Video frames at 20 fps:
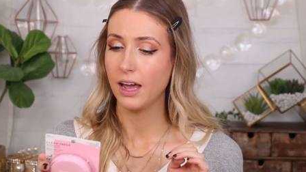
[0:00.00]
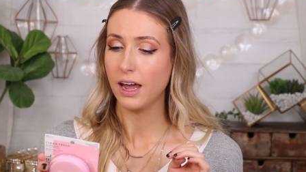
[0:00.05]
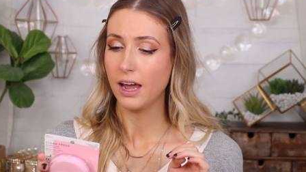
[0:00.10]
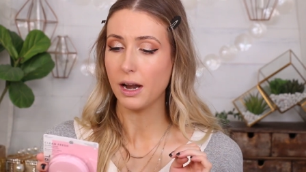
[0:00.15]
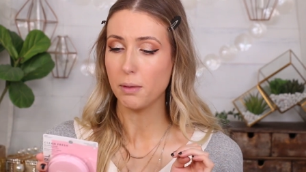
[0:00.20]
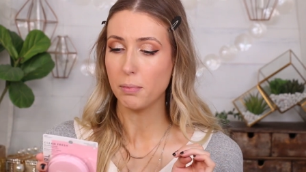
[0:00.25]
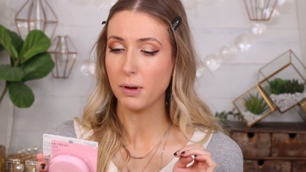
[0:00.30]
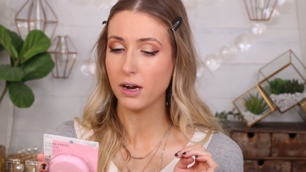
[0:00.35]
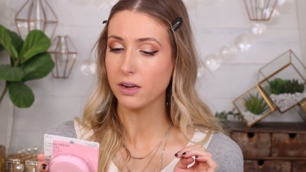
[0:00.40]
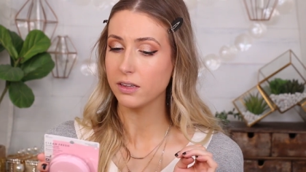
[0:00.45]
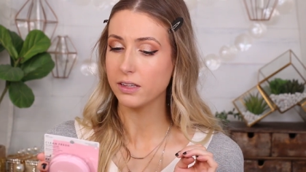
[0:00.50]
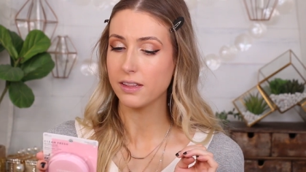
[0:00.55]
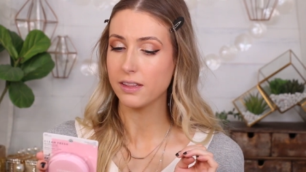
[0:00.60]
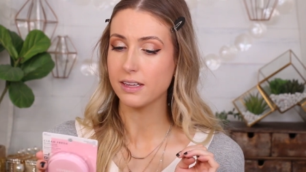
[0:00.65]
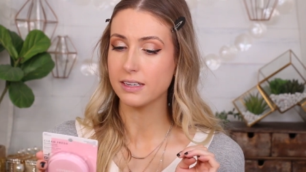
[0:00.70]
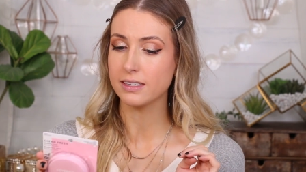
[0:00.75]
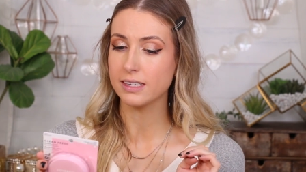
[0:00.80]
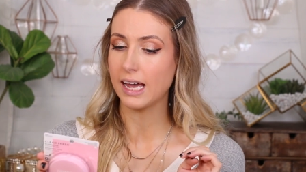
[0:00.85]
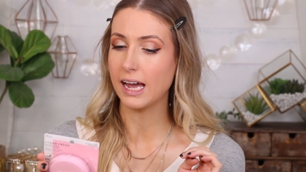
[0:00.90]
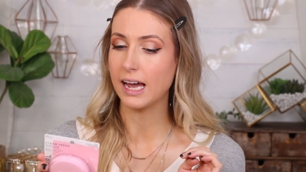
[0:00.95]
And apparently
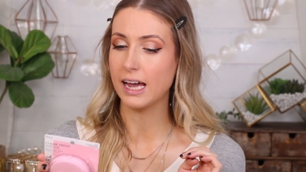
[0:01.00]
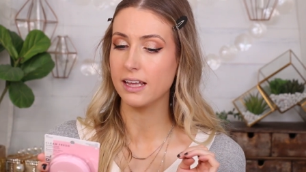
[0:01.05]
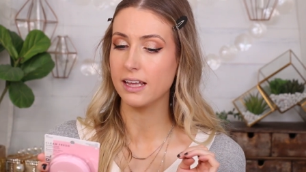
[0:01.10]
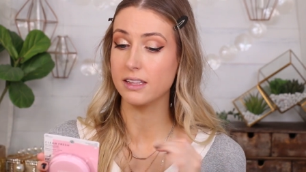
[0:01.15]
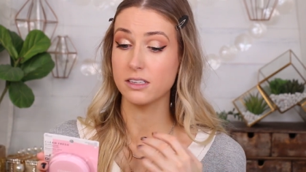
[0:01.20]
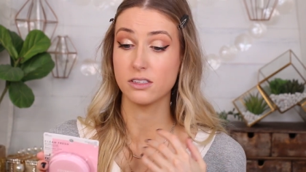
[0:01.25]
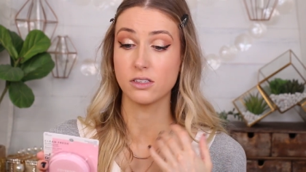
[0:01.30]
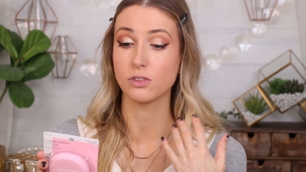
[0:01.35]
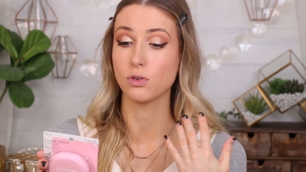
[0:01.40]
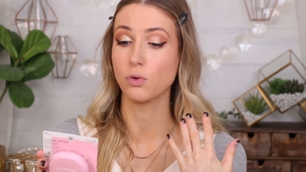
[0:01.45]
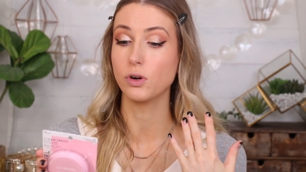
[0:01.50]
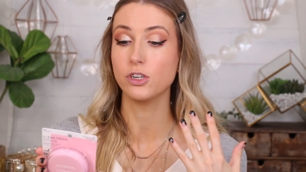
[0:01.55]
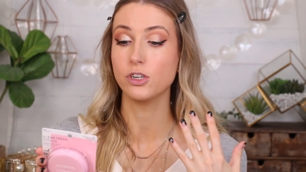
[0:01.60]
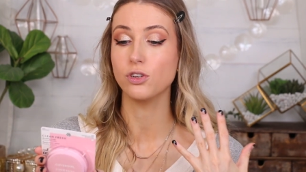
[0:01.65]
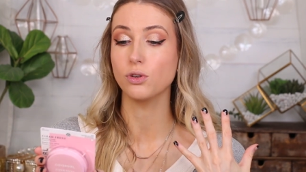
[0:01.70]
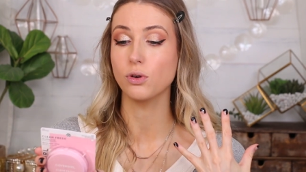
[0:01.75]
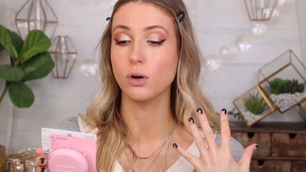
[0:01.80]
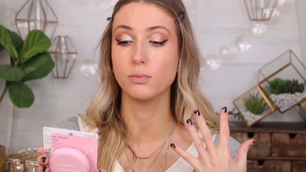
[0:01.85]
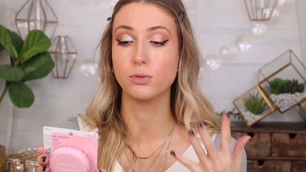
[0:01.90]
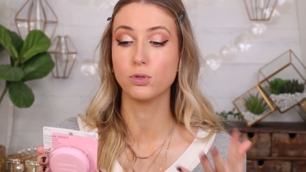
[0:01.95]
this is going
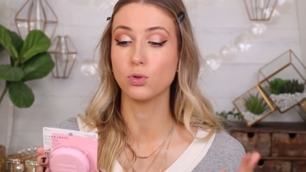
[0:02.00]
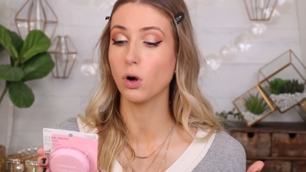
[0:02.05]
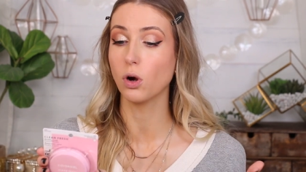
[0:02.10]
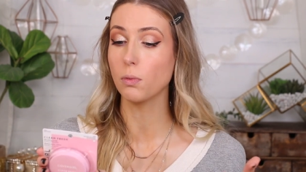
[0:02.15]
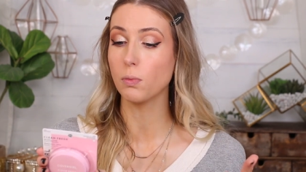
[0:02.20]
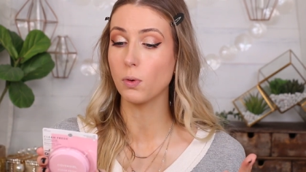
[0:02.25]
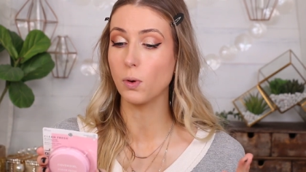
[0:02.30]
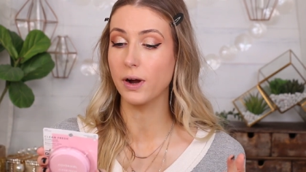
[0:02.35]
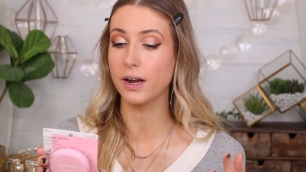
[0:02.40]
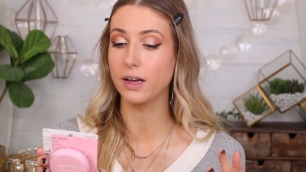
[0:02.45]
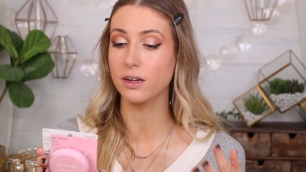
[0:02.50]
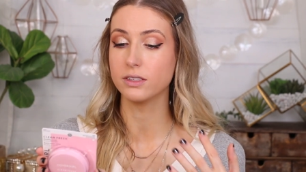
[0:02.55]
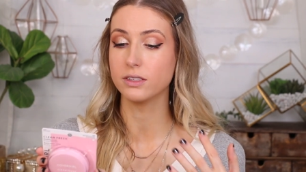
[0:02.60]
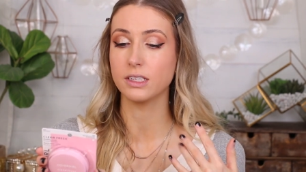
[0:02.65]
to absorb oil,